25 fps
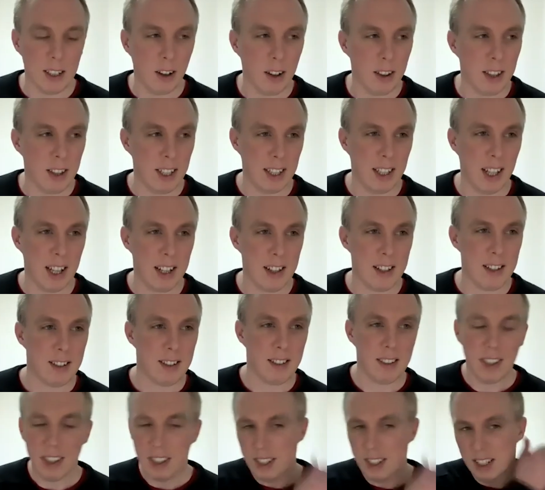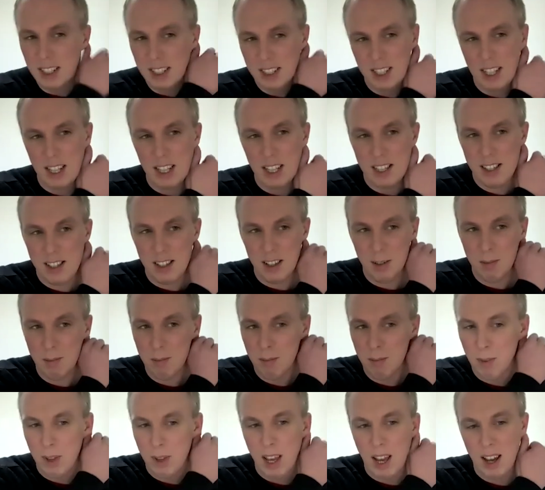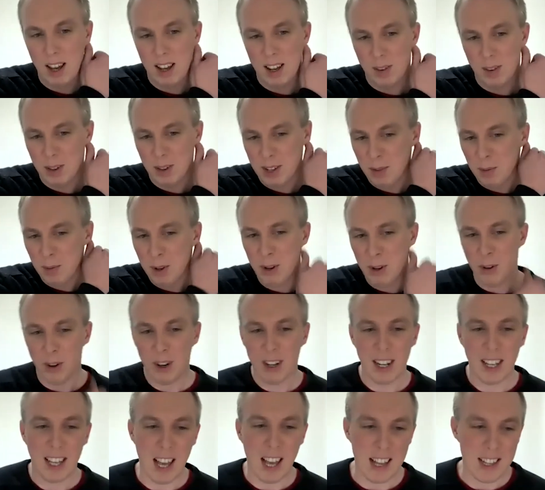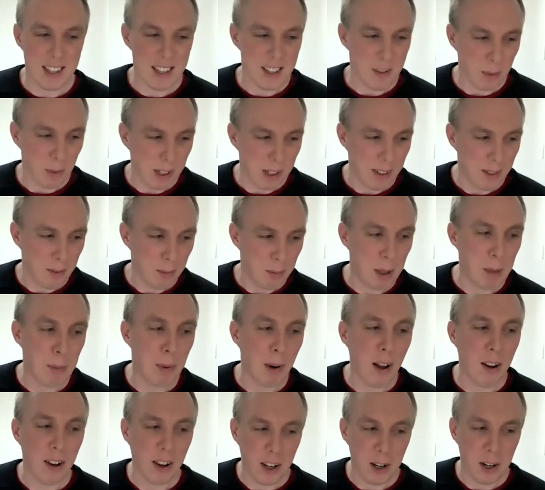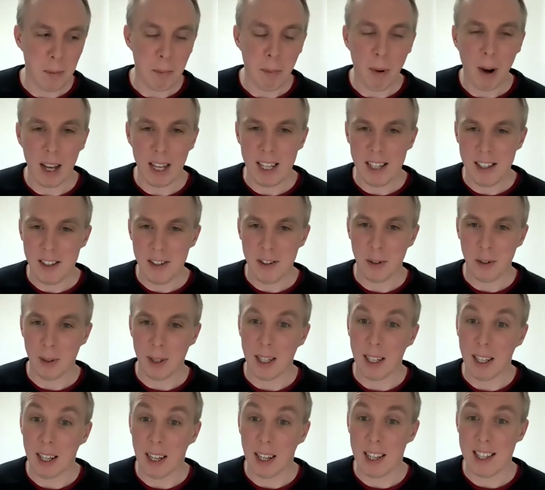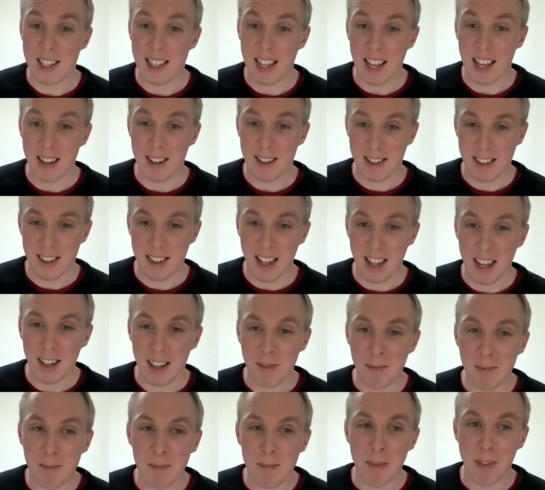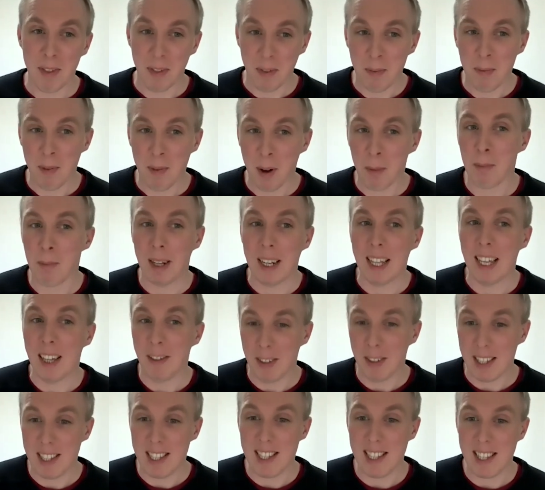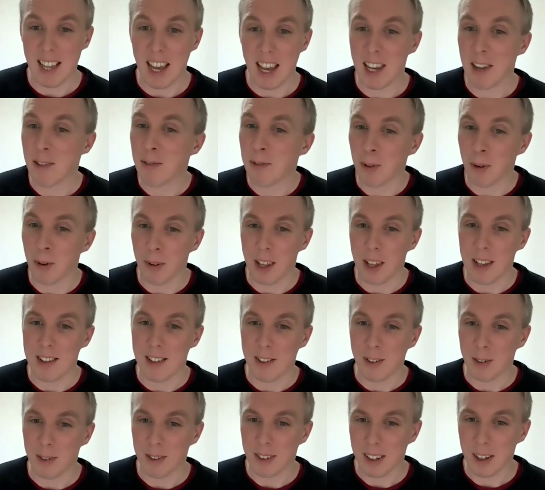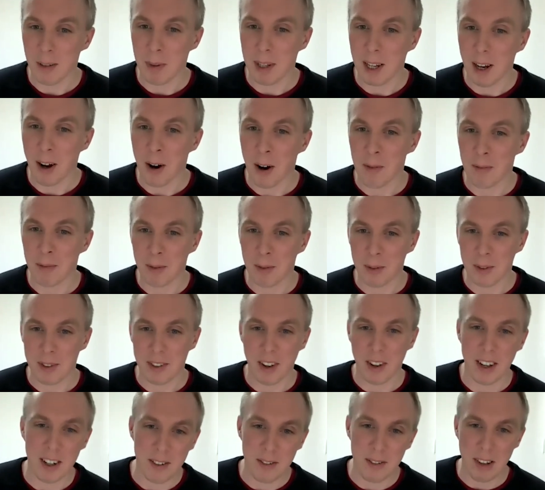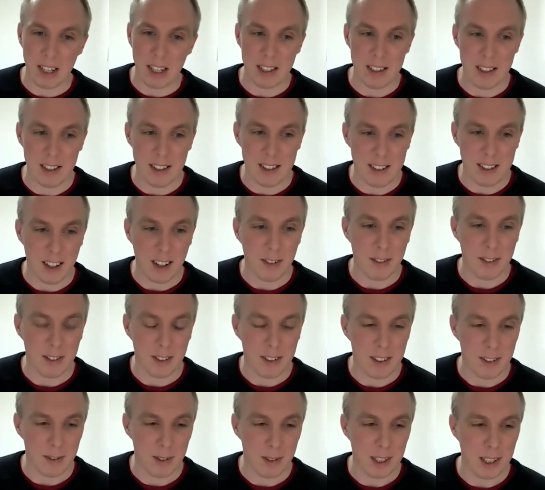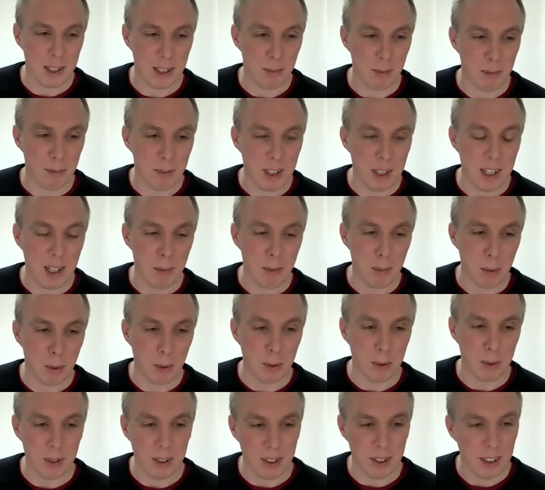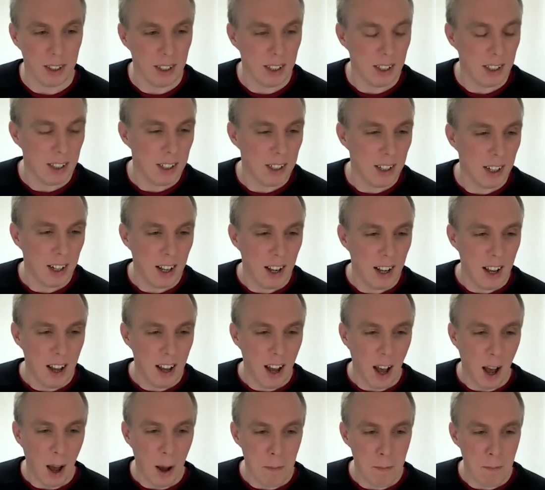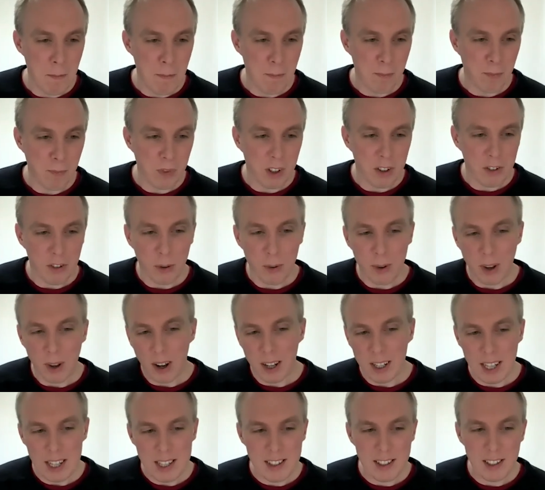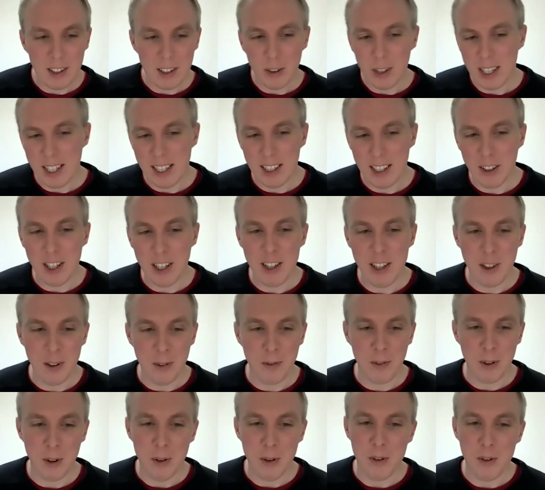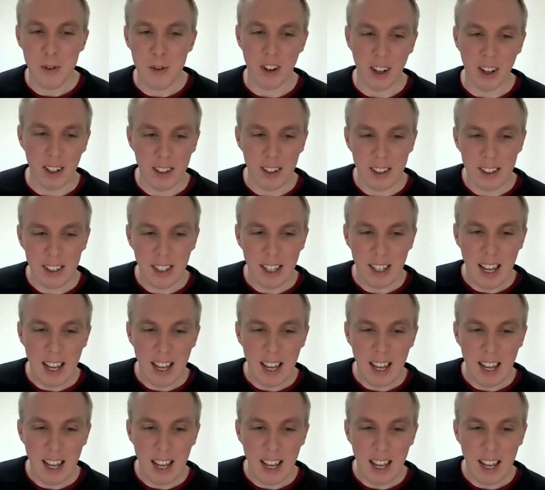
no i think that's it's a yeah we, are not going to get when people aren't going to buy into it unless they they believe it's safe or there's not going to be harmful side effects and stuff so it's really really important um, so i guess looking looking to the future